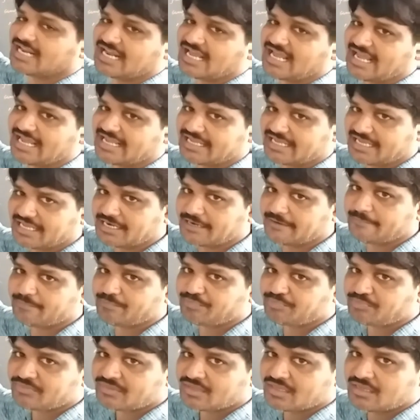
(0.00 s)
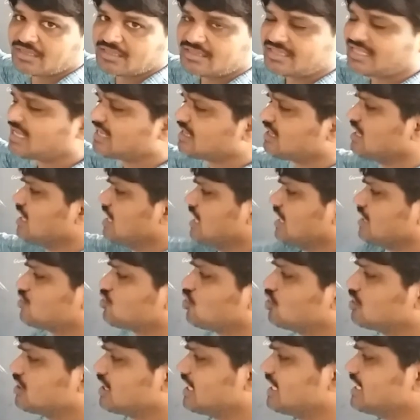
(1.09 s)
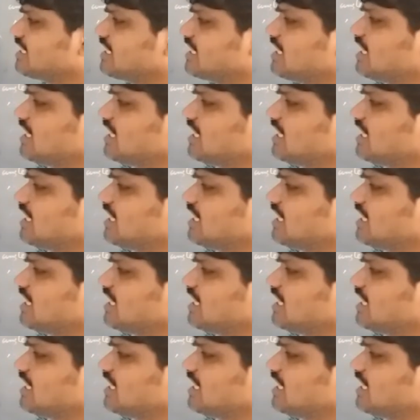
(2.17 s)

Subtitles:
angle. Then total internal